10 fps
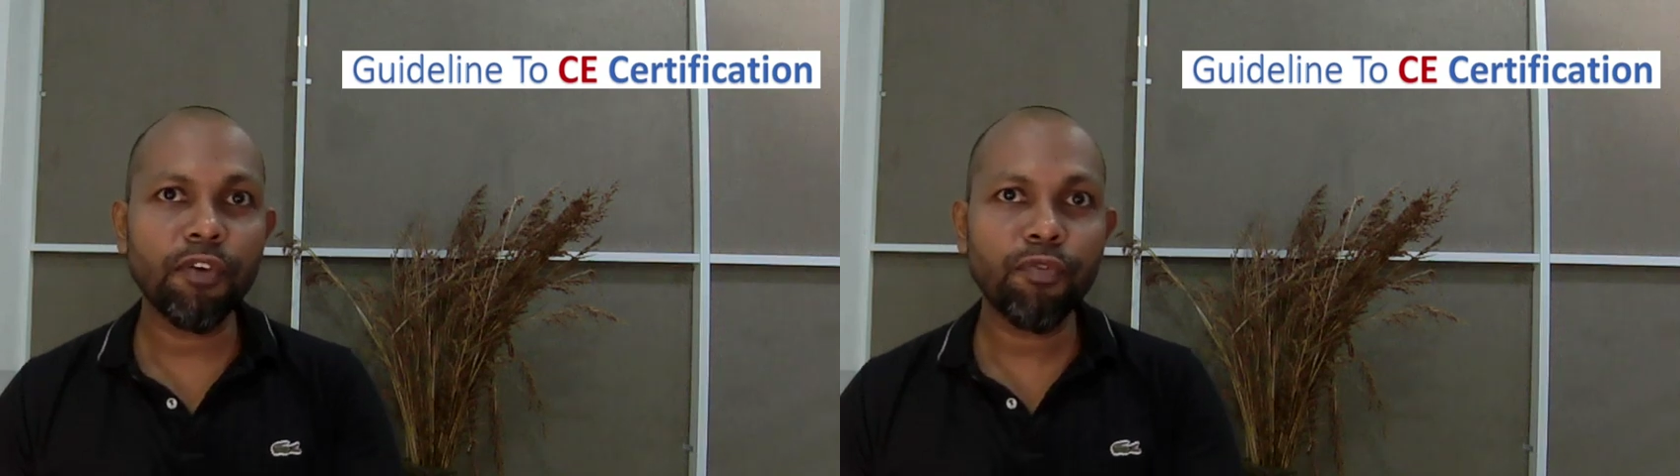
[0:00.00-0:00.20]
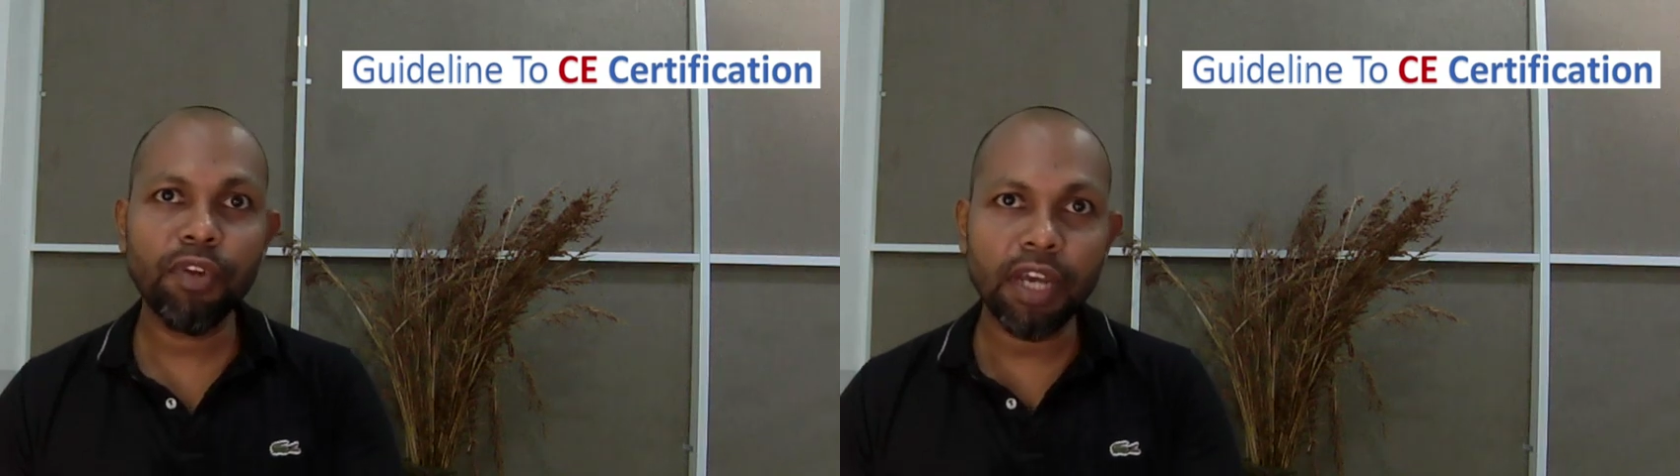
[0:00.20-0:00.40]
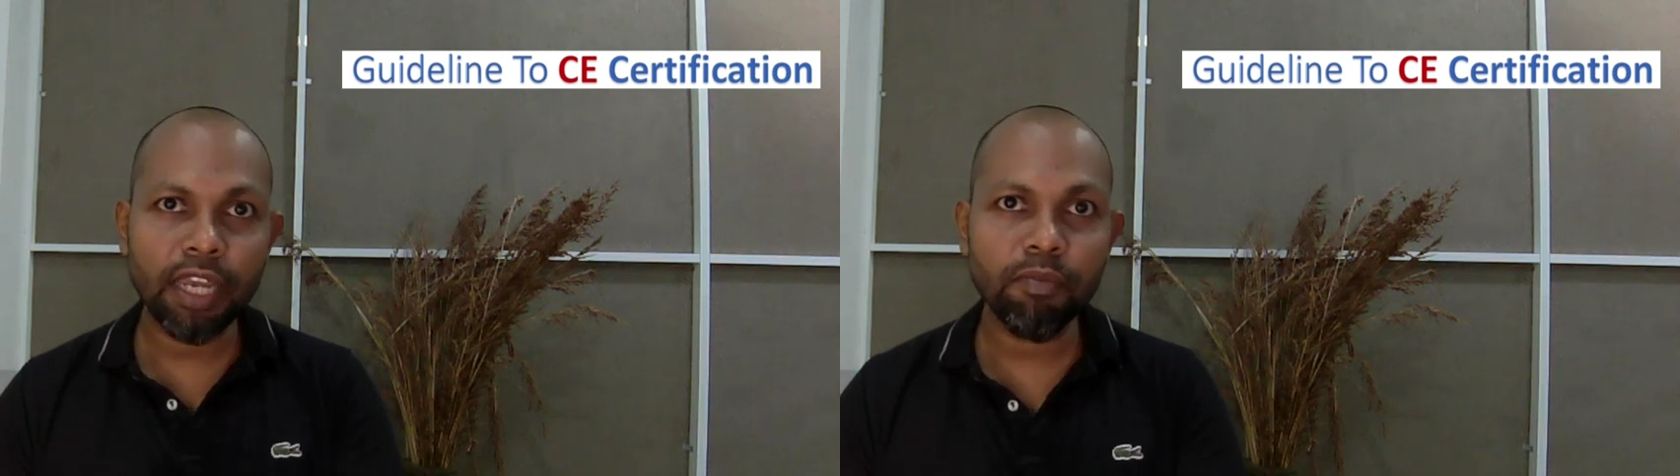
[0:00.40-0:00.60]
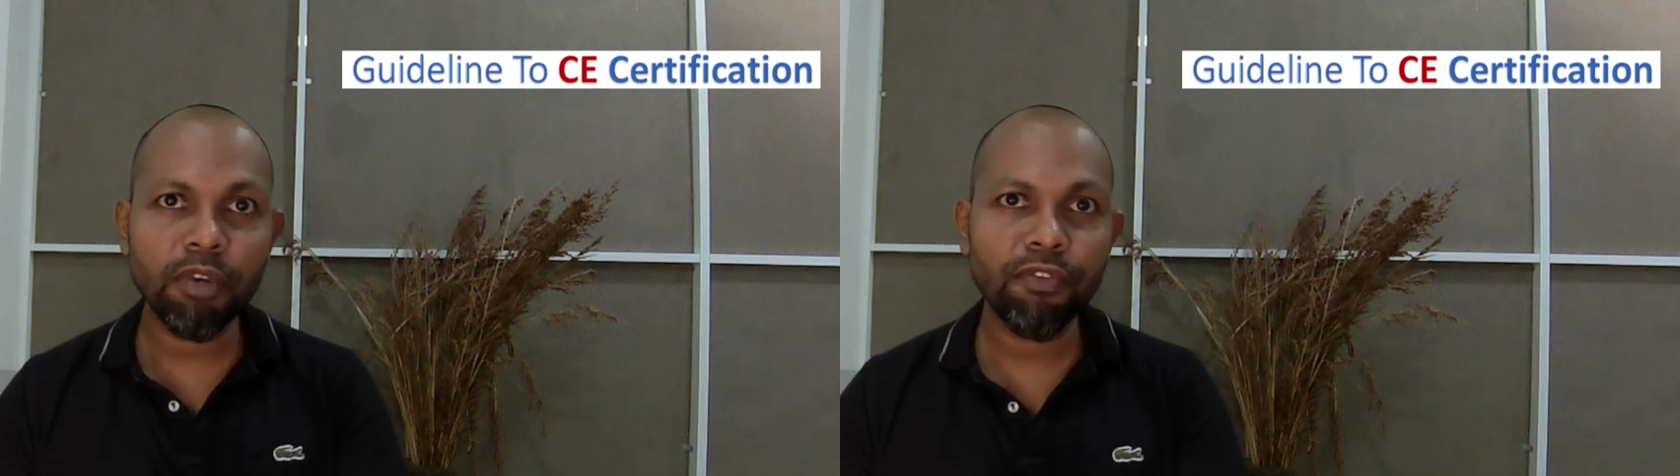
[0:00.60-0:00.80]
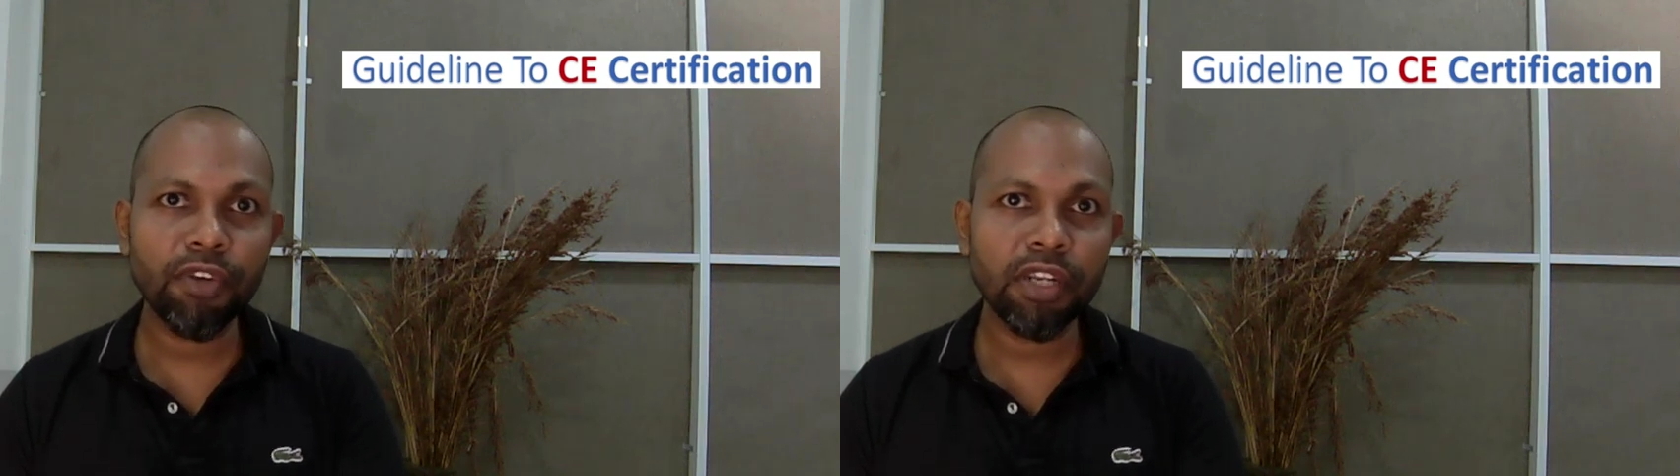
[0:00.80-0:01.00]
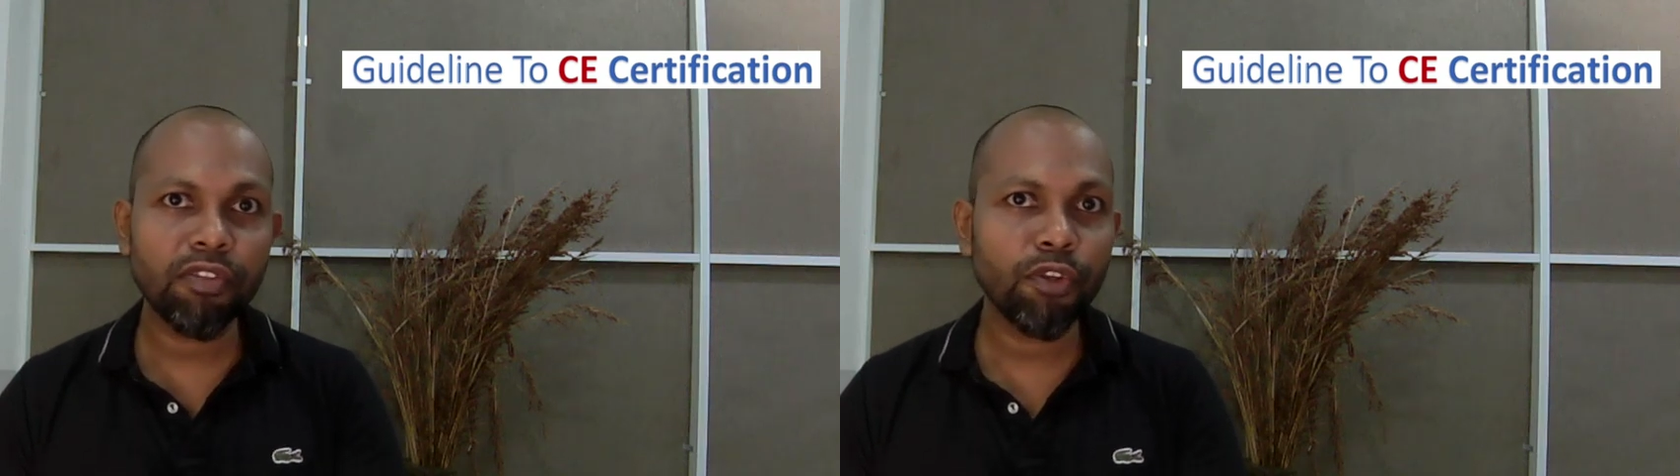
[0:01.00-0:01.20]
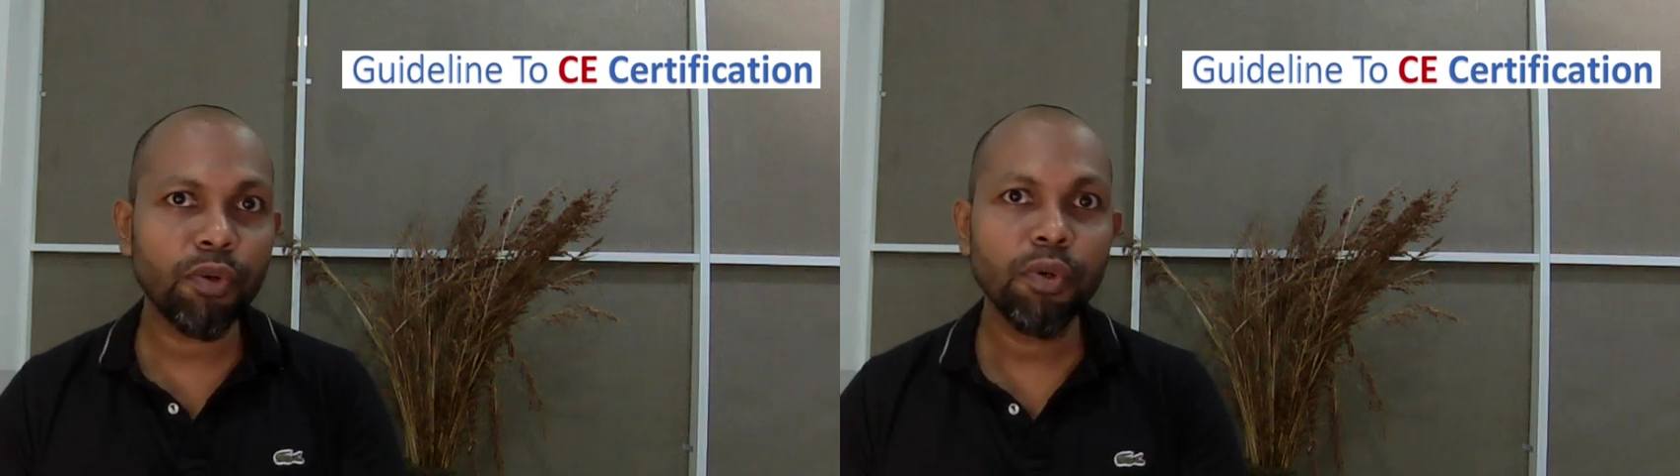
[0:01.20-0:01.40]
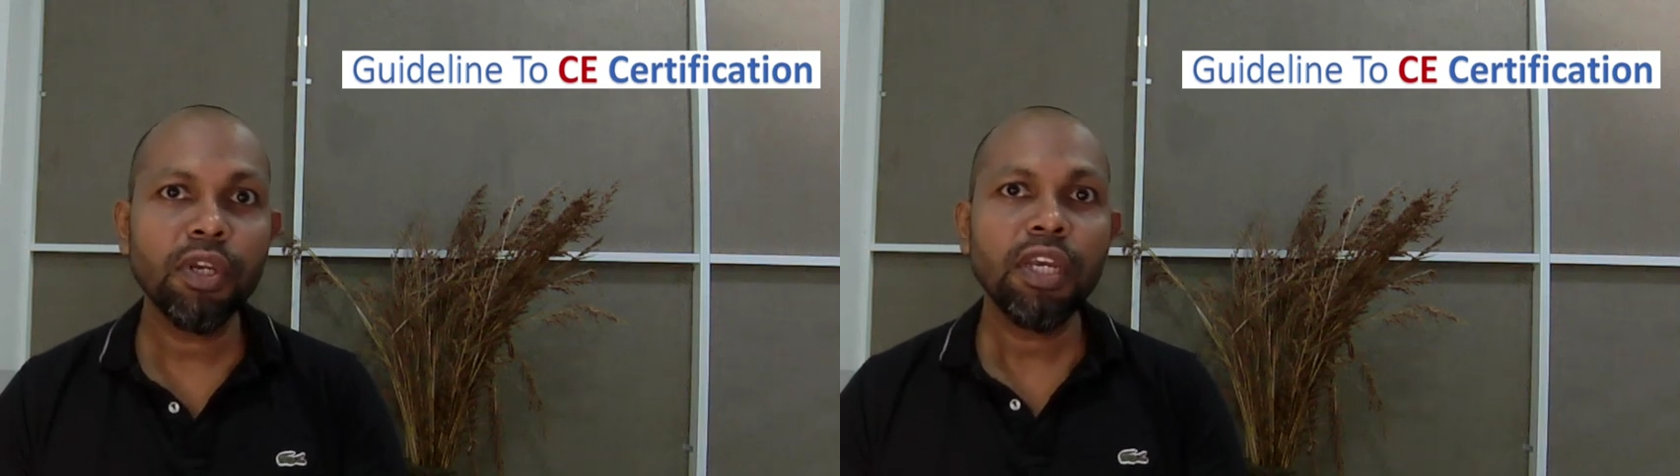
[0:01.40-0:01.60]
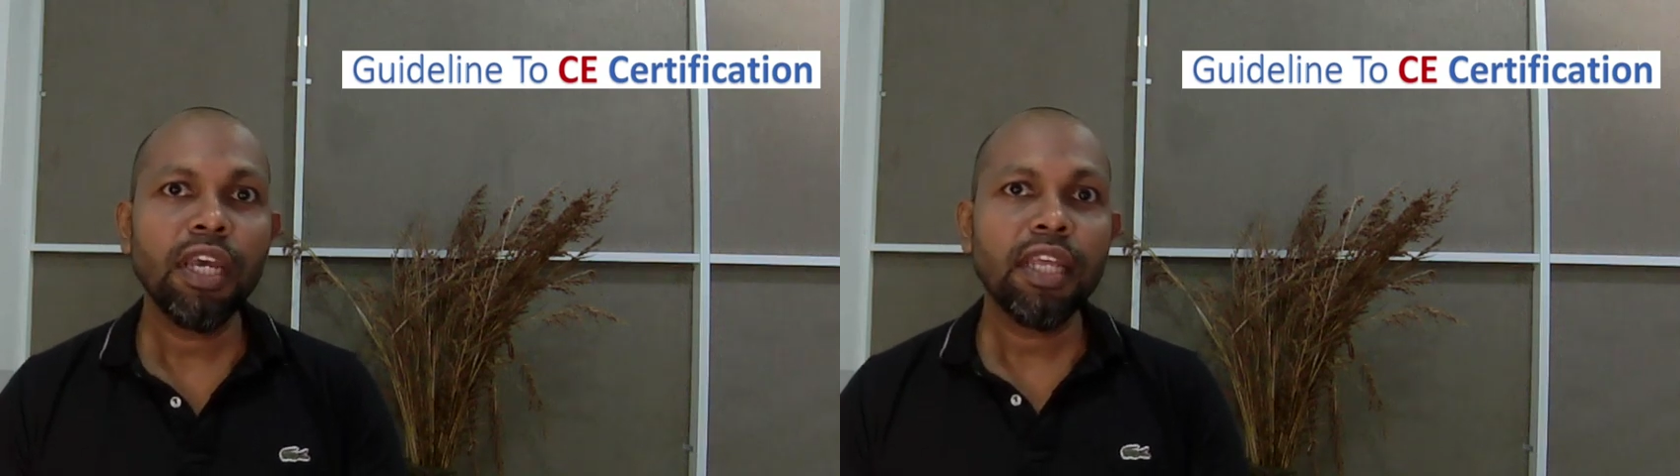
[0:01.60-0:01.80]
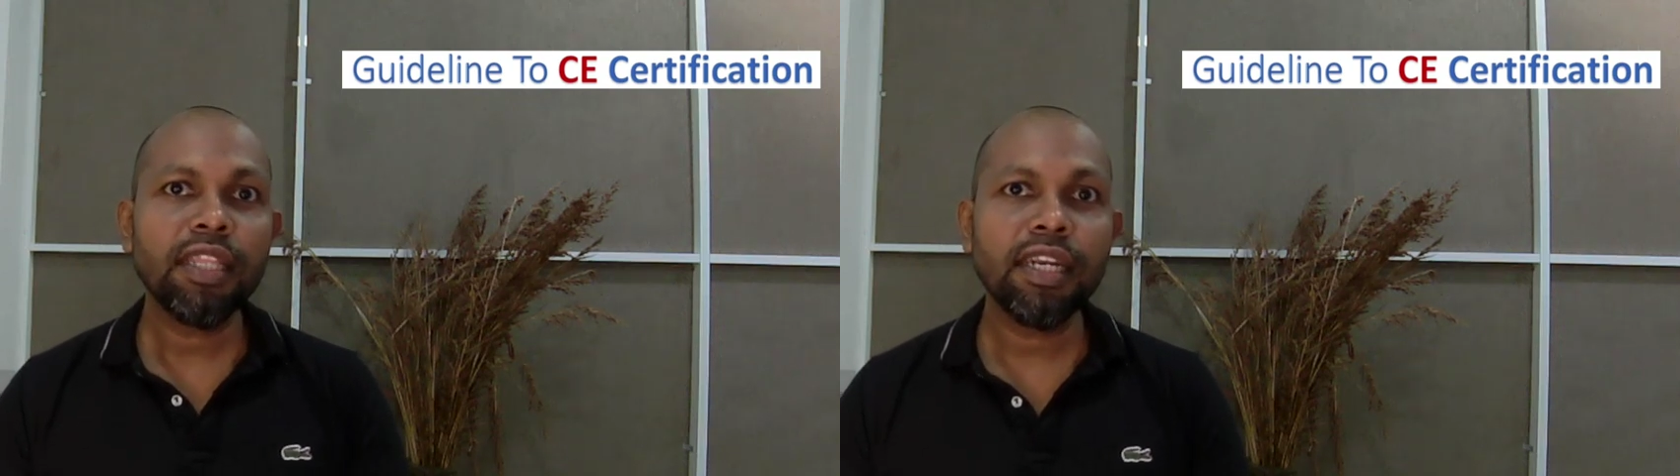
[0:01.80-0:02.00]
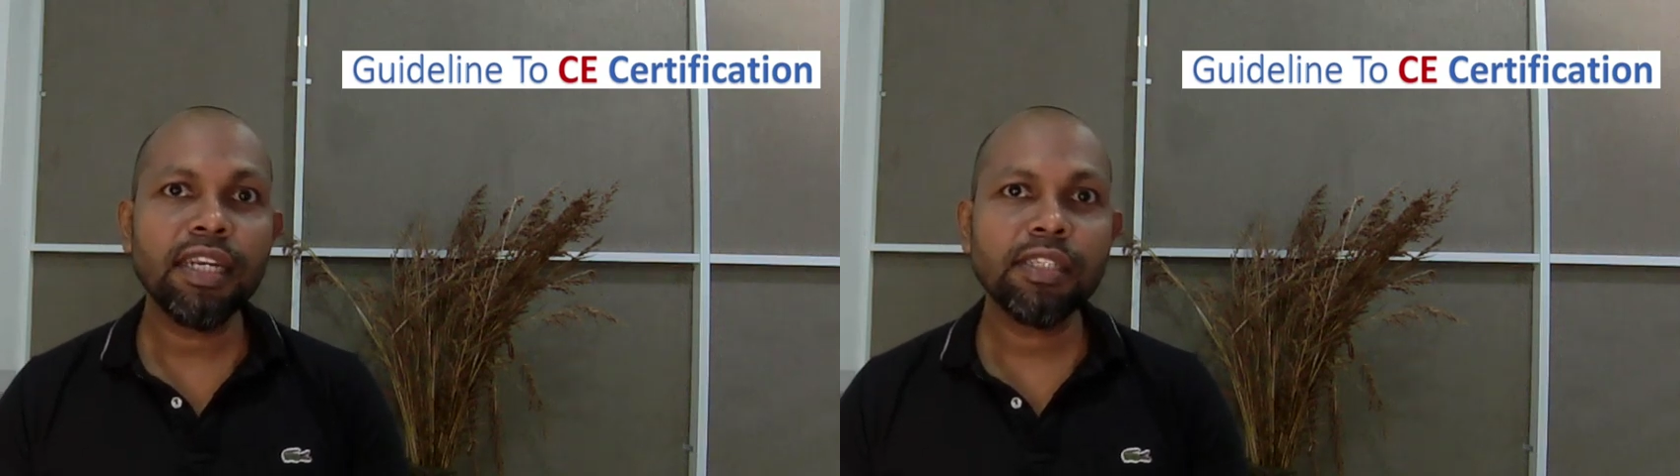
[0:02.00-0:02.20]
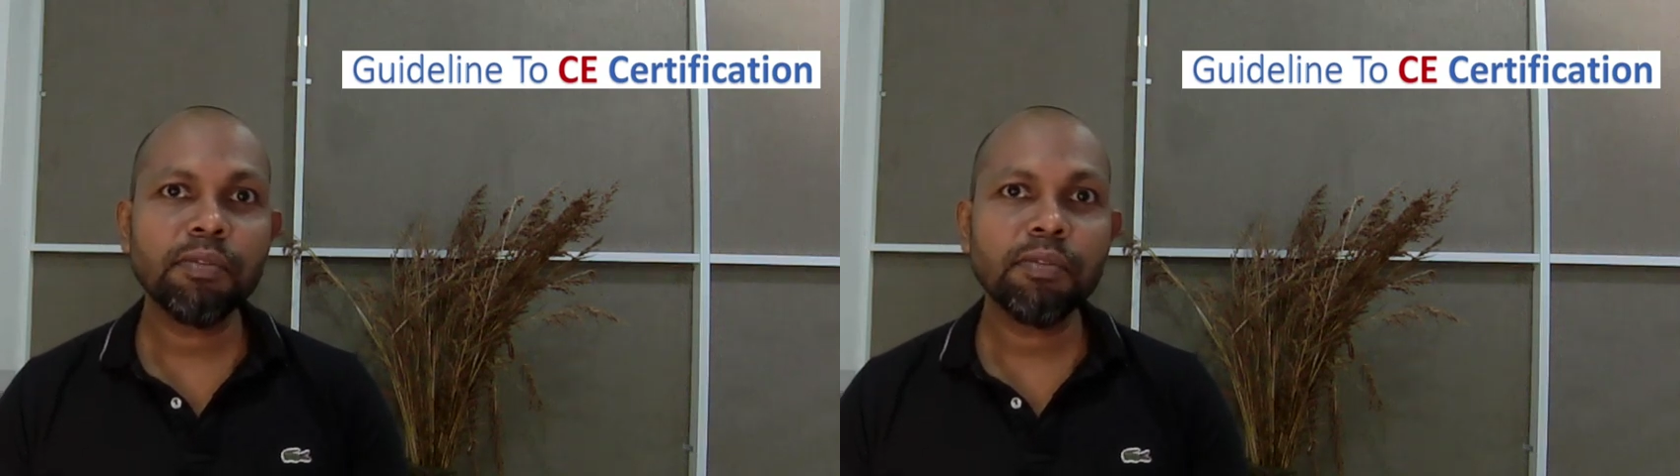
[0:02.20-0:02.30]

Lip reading: if you have enough time left with you,